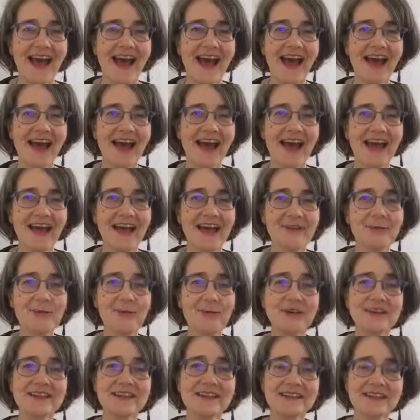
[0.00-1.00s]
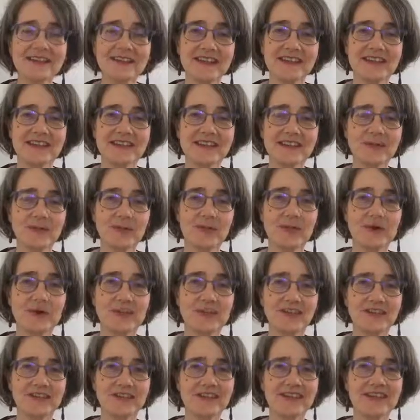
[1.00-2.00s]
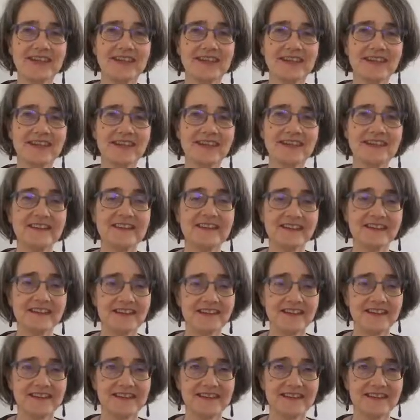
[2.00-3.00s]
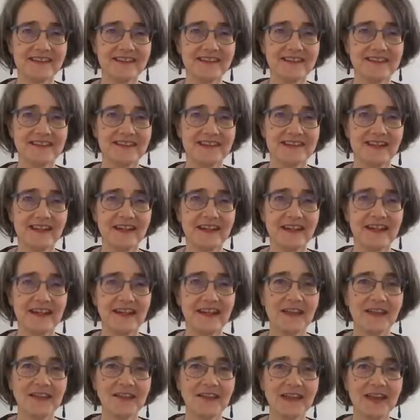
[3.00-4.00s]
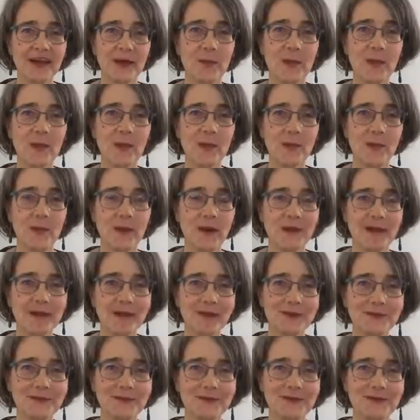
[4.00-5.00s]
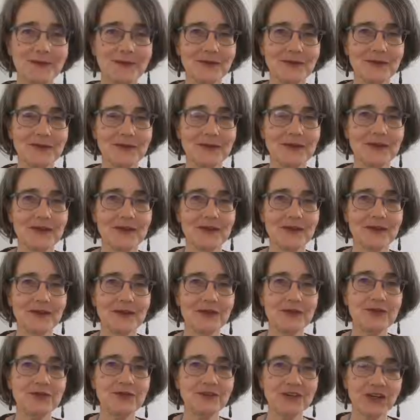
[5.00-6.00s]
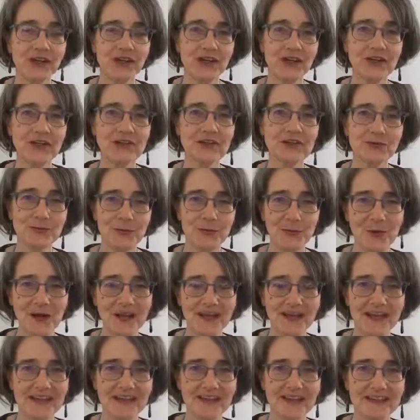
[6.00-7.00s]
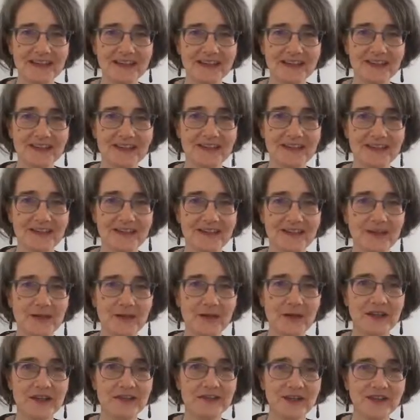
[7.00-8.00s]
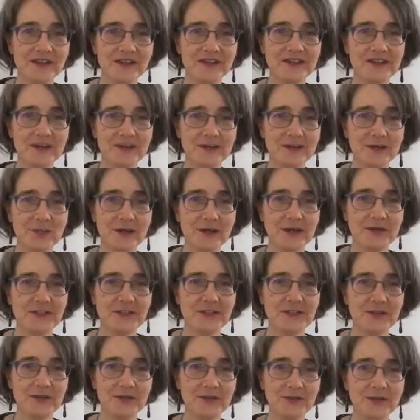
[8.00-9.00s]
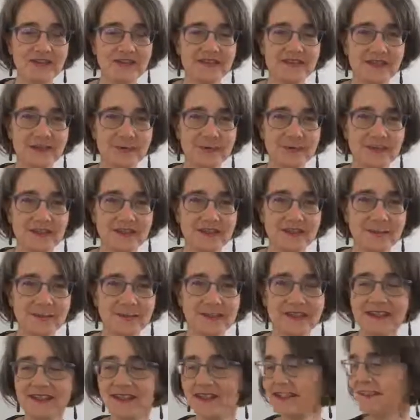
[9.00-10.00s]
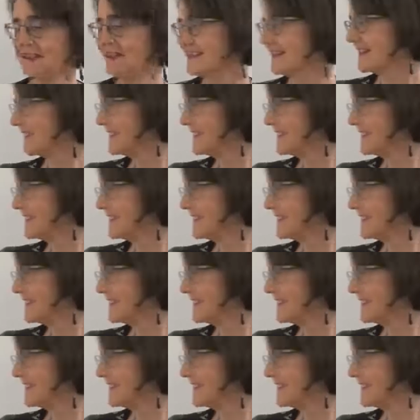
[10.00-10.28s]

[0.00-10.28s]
And what I said to him is this, that when you turned away, and if I turn away now, you may see what I mean.